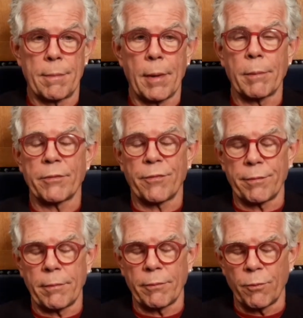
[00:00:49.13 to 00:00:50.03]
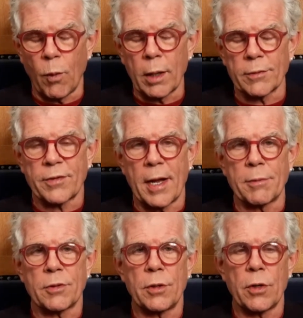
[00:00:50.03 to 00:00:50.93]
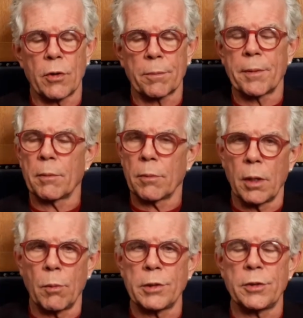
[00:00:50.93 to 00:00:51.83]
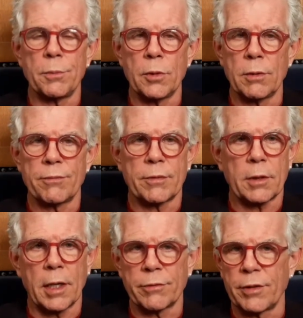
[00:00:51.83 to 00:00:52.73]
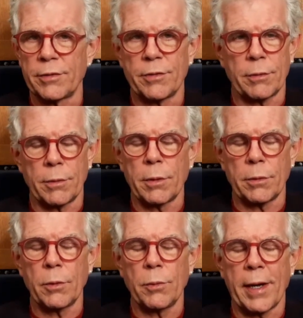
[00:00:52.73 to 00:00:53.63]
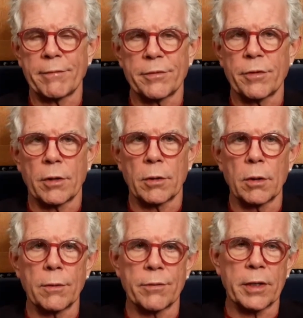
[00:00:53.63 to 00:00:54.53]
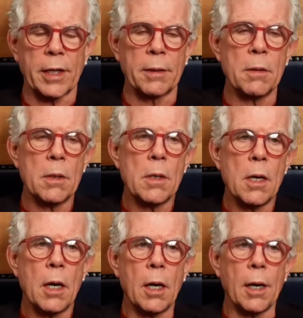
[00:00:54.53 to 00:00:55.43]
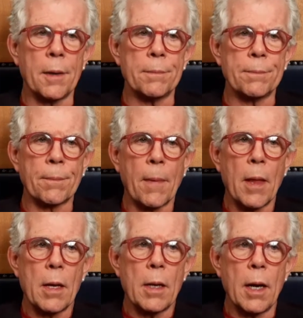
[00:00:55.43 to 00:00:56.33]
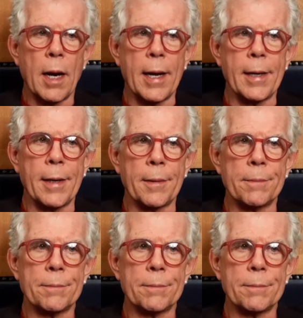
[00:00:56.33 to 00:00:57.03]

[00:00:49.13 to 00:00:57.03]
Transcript: I was well established in New York, but once you move countries, you have to start all over again. Um, I